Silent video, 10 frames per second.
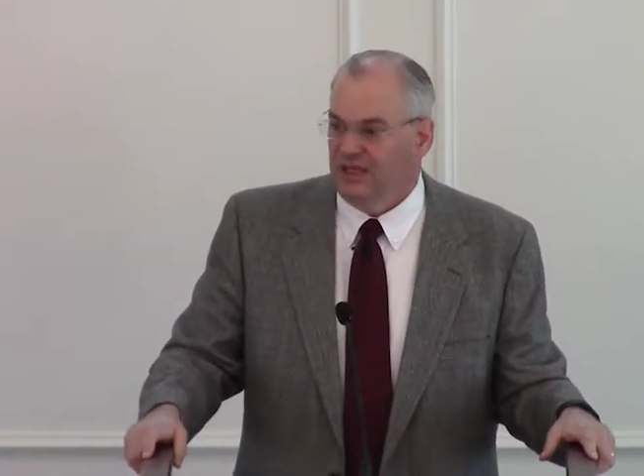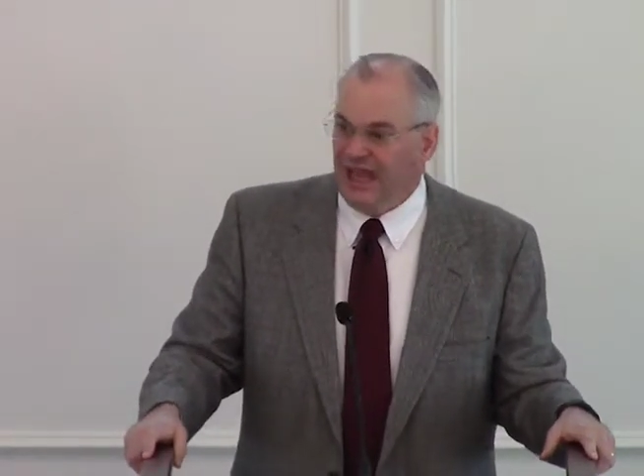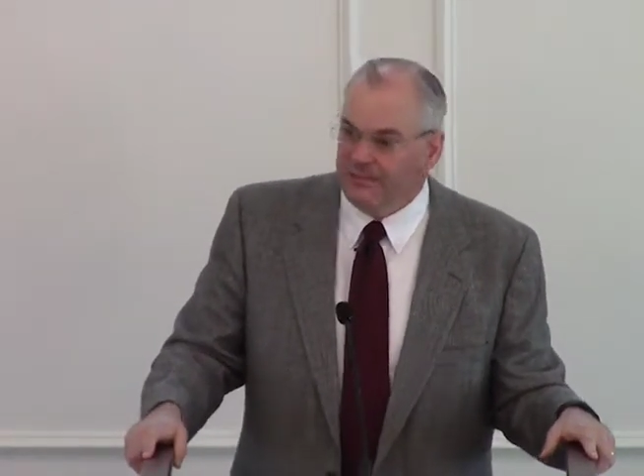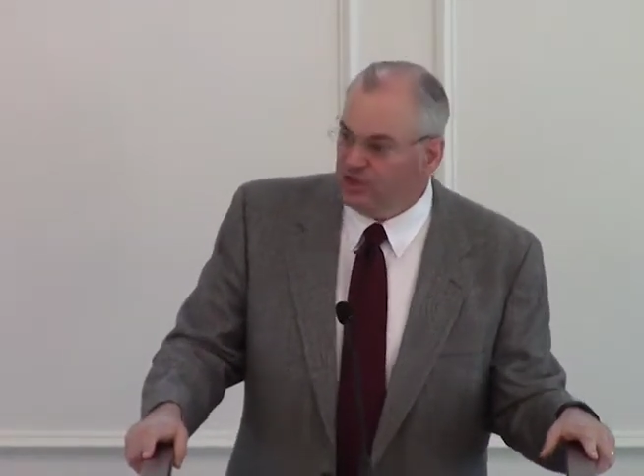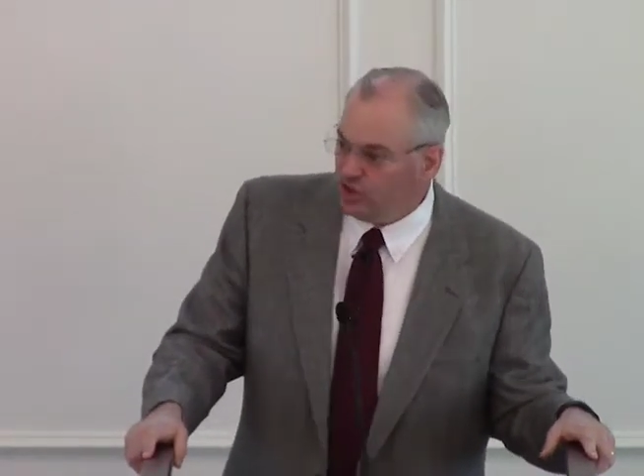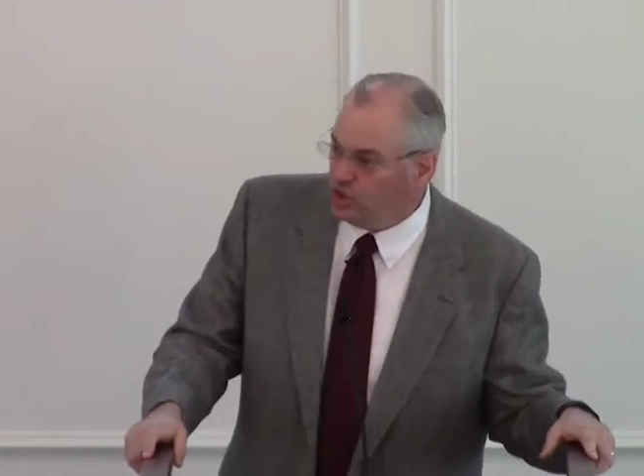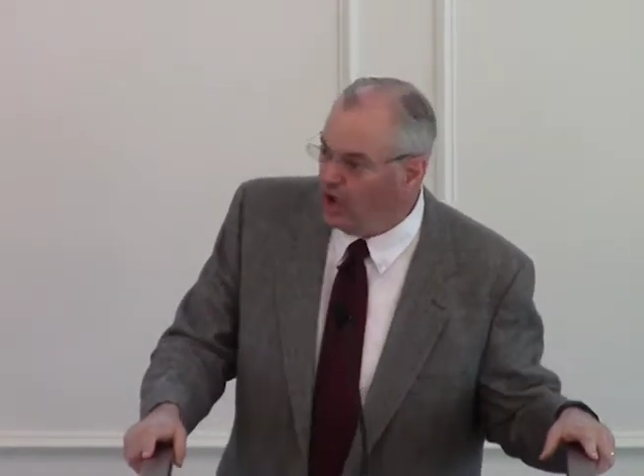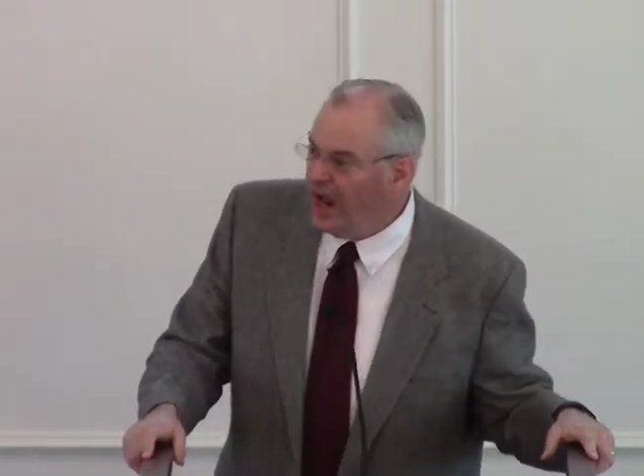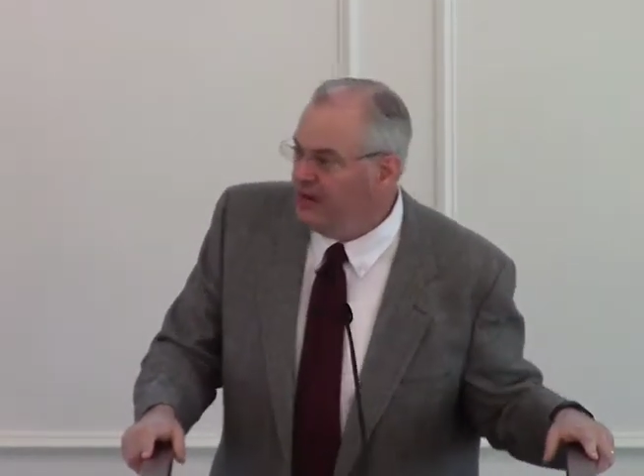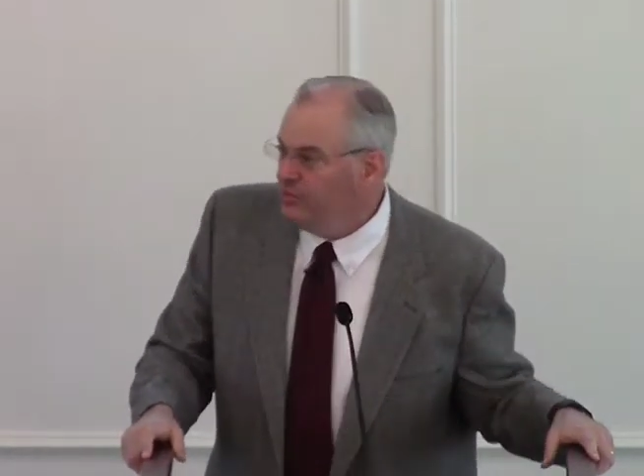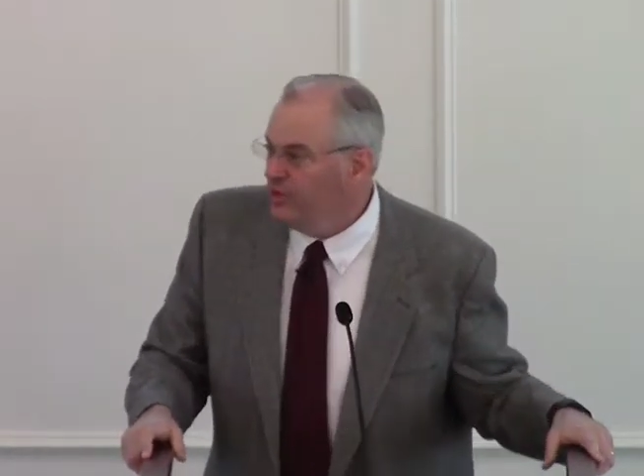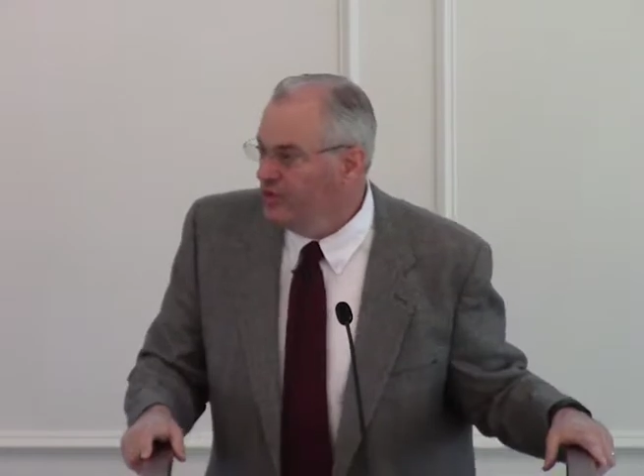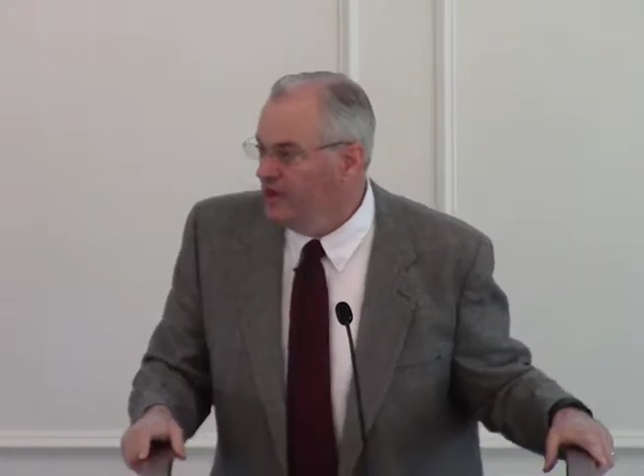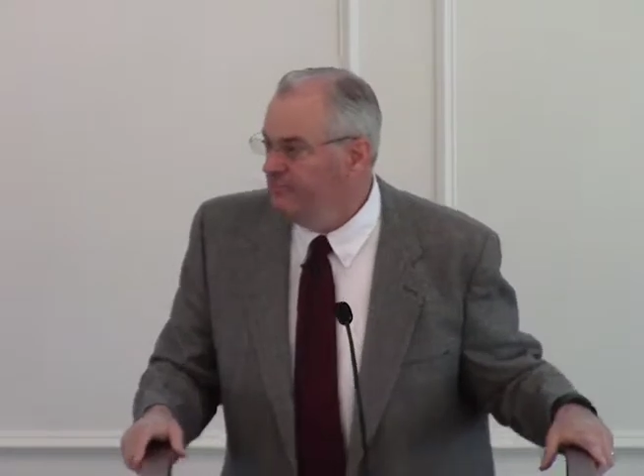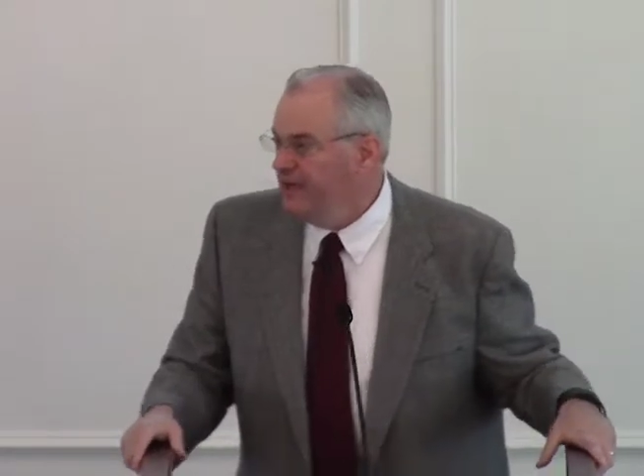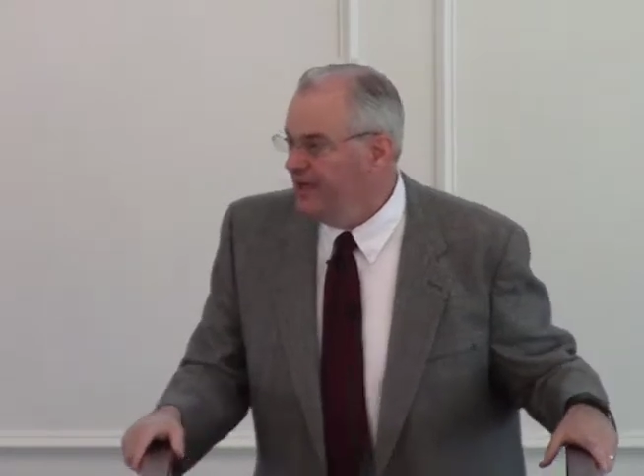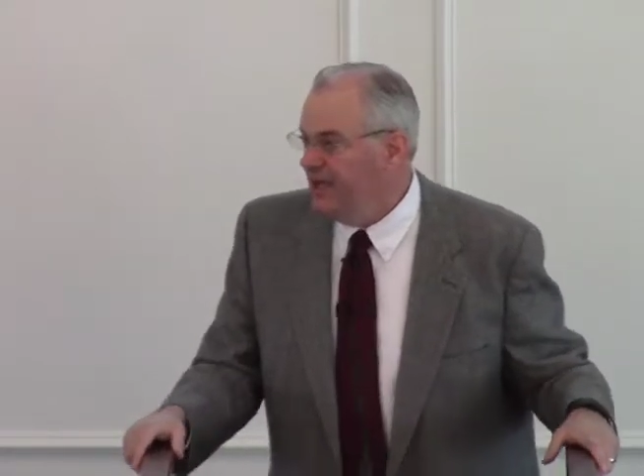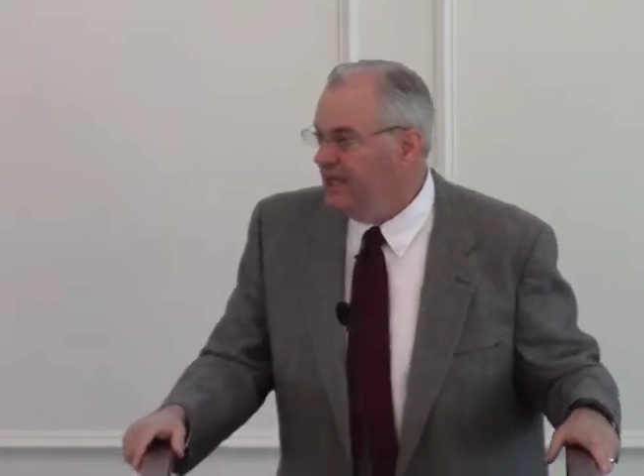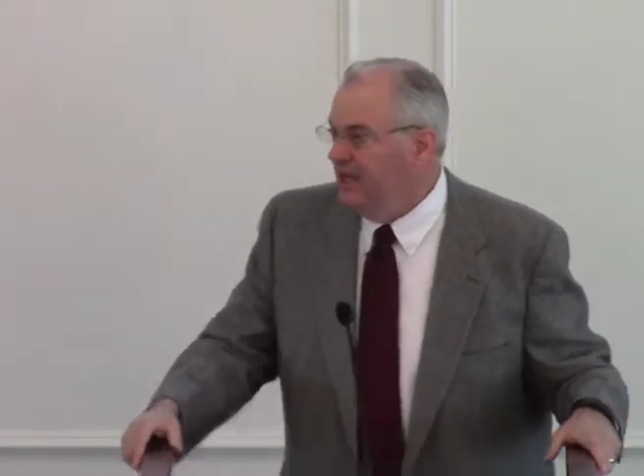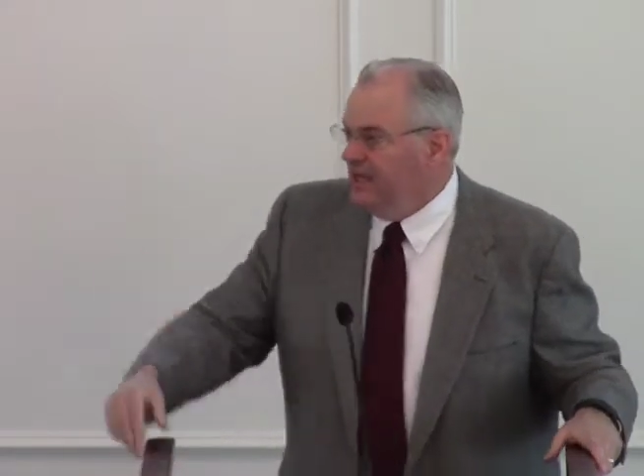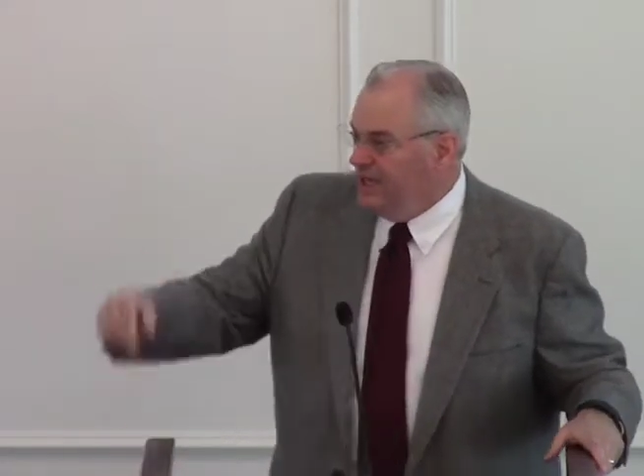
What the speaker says: How much crime will there be